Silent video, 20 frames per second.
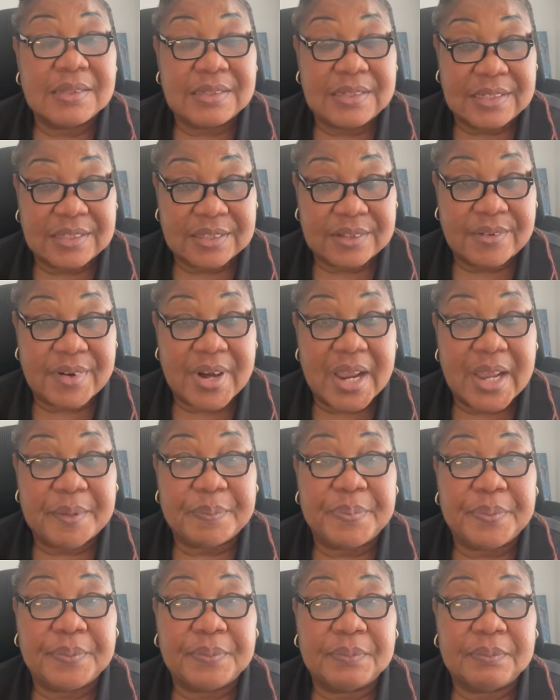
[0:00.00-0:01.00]

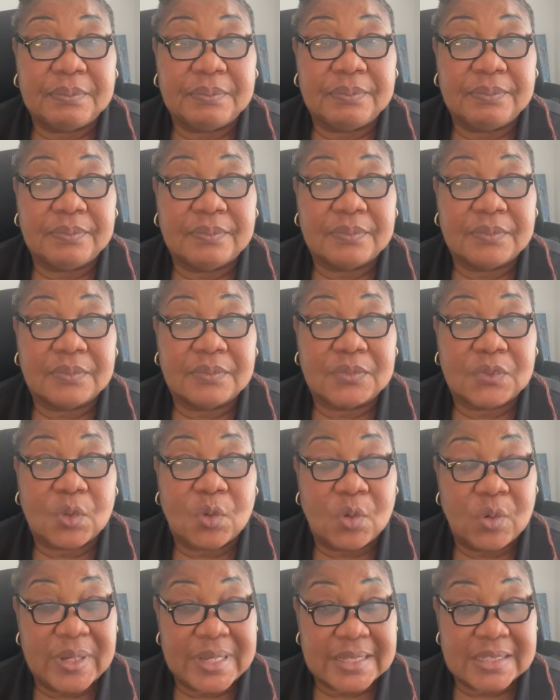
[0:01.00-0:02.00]
describe
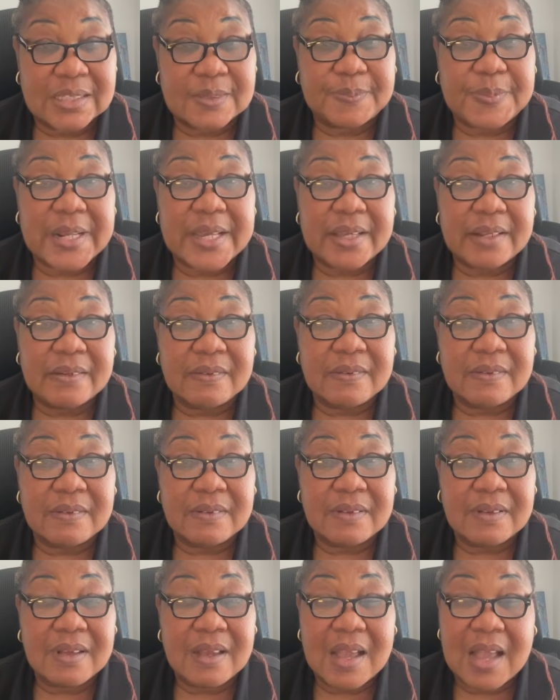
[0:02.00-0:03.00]
or explain,
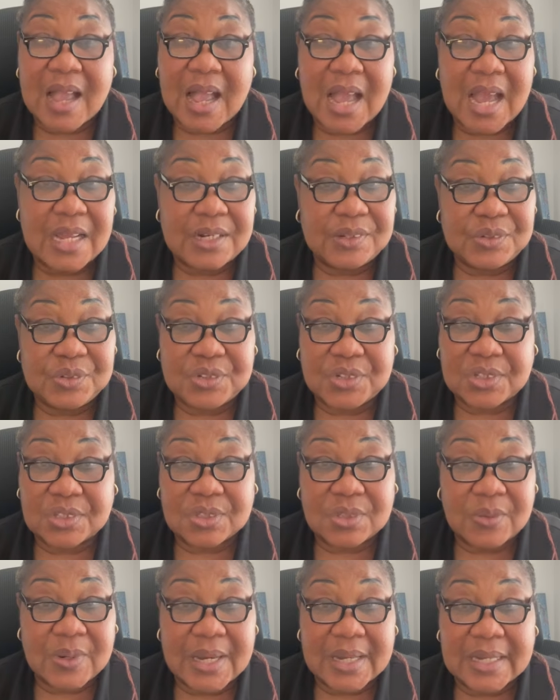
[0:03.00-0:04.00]
and you
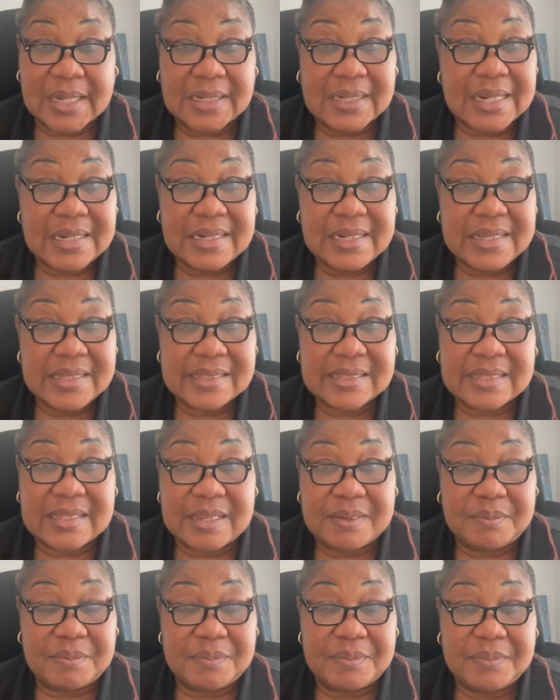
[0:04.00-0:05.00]
just go ahead and list
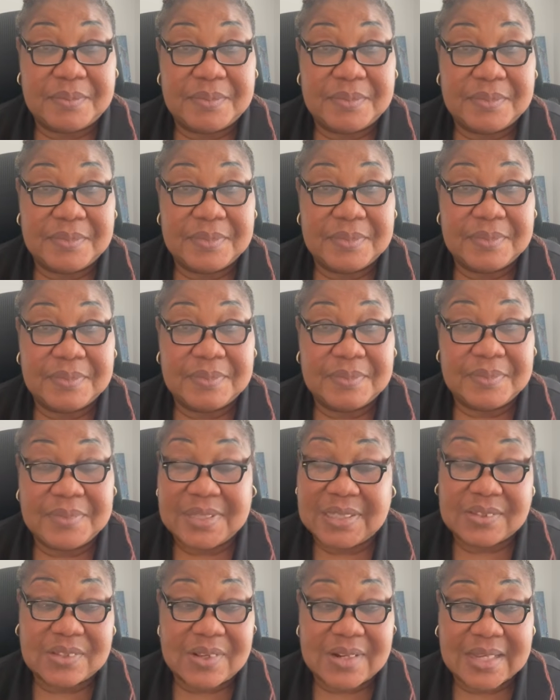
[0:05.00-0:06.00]
them,
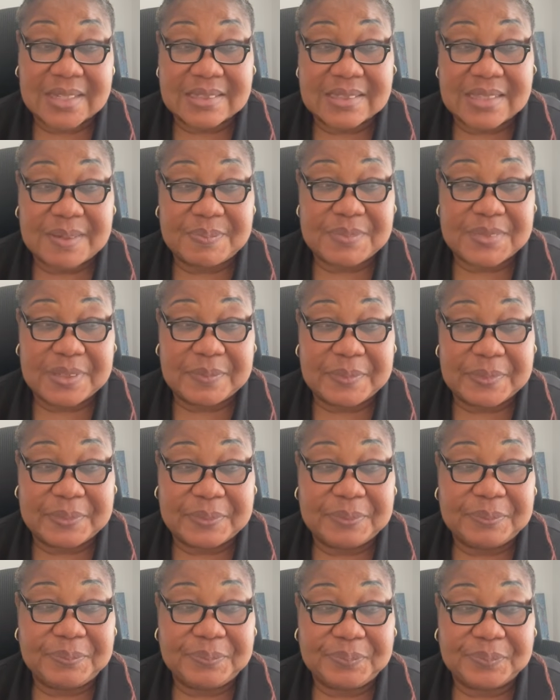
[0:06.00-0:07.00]
it's
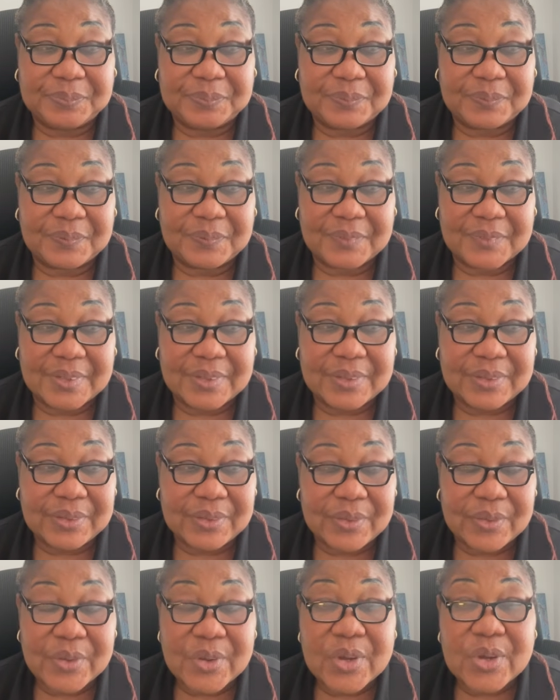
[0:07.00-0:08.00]
unacceptable.
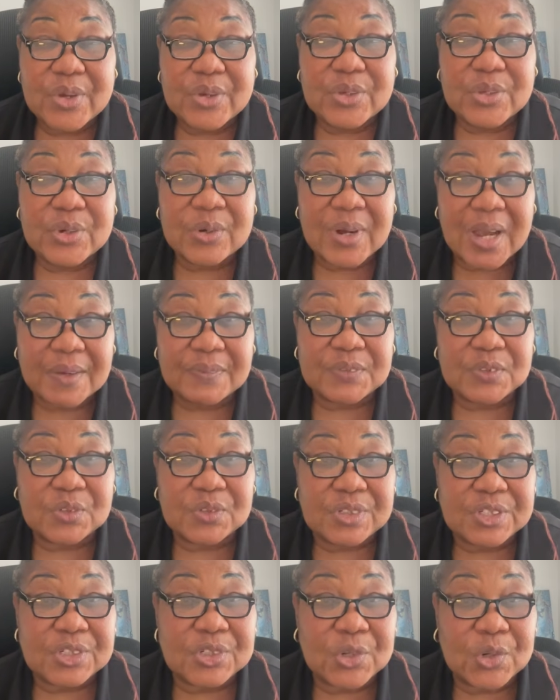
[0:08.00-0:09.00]
You have
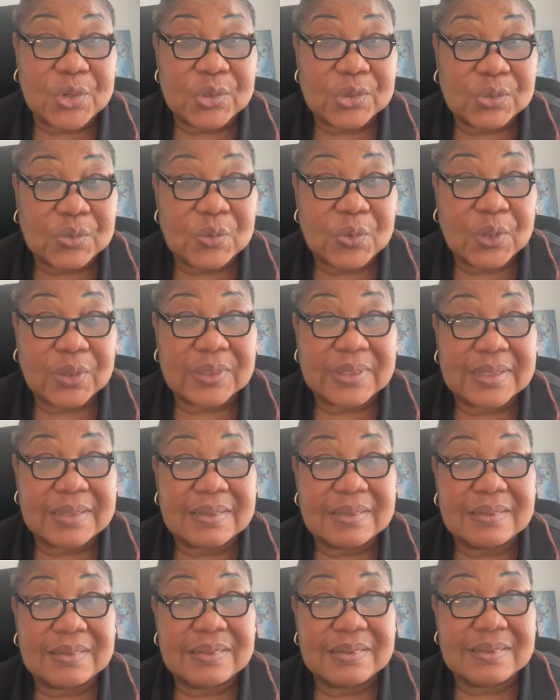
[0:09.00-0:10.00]
to decode what
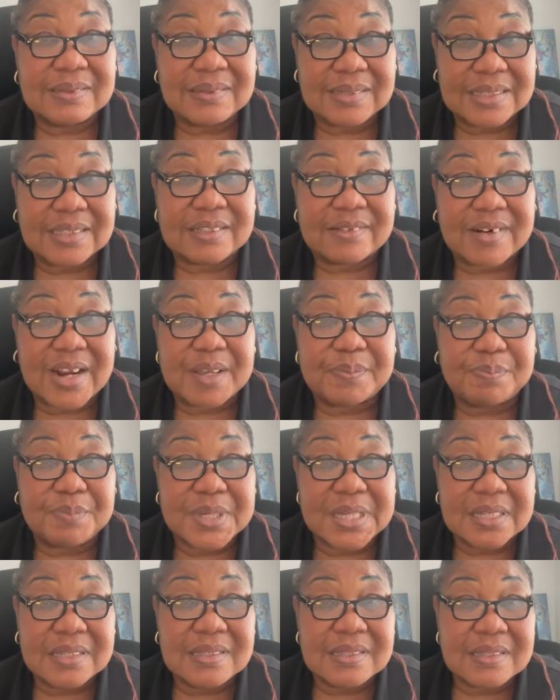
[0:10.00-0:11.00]
describe
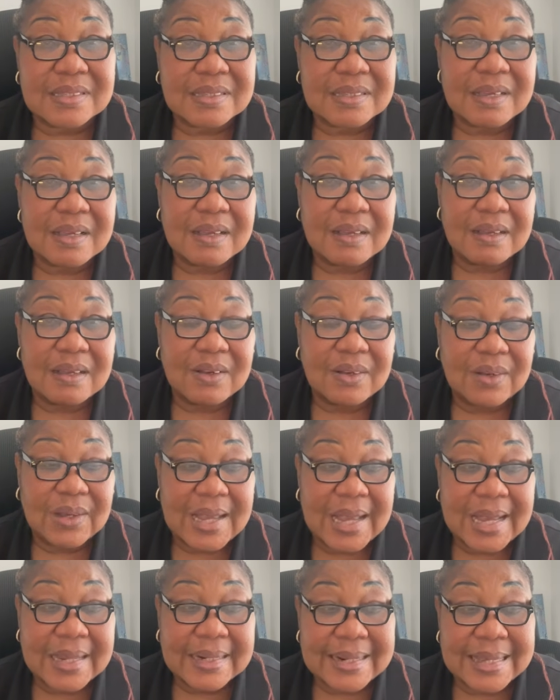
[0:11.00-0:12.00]
means
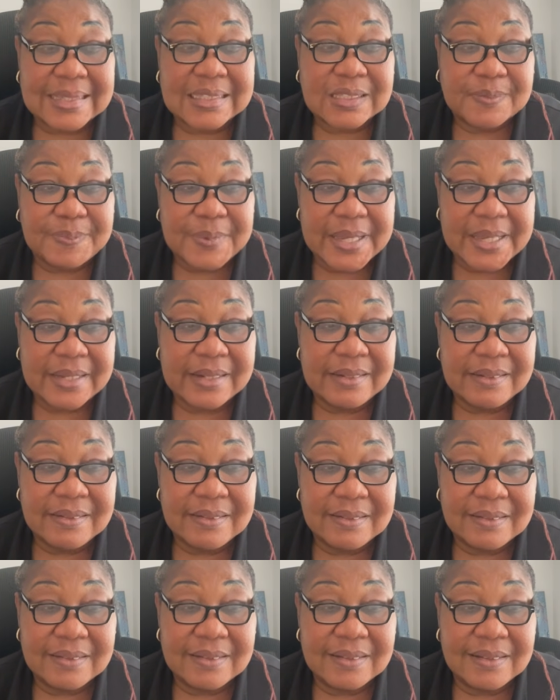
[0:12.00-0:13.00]
and
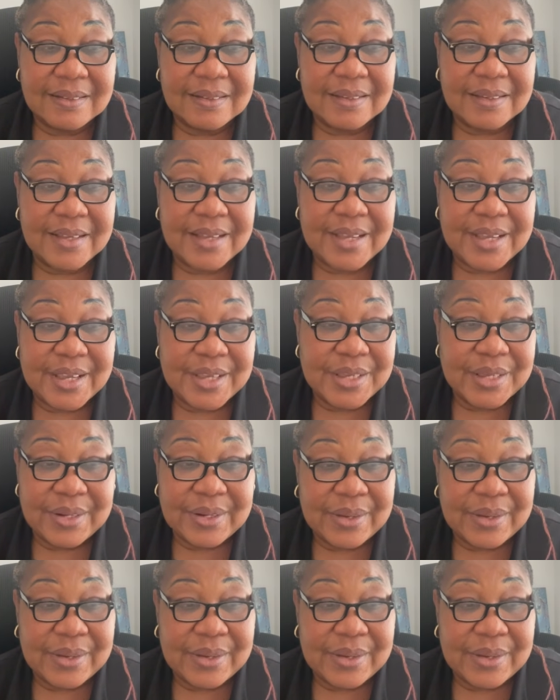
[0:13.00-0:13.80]
explain, you